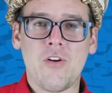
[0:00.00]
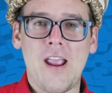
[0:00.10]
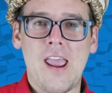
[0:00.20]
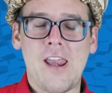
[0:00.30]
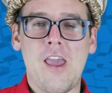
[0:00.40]

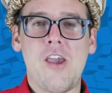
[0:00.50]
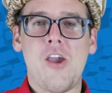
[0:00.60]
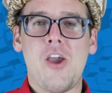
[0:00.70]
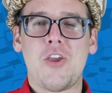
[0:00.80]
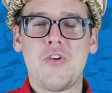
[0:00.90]
grade,
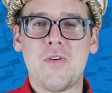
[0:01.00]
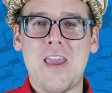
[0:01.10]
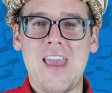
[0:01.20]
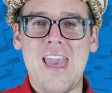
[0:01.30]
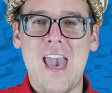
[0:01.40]
you
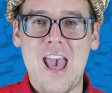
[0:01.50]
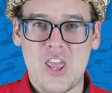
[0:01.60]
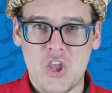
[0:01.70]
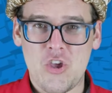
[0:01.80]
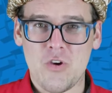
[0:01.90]
get a
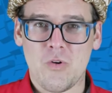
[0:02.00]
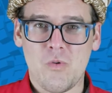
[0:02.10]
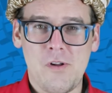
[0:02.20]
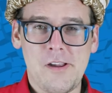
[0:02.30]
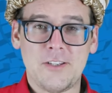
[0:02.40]
U.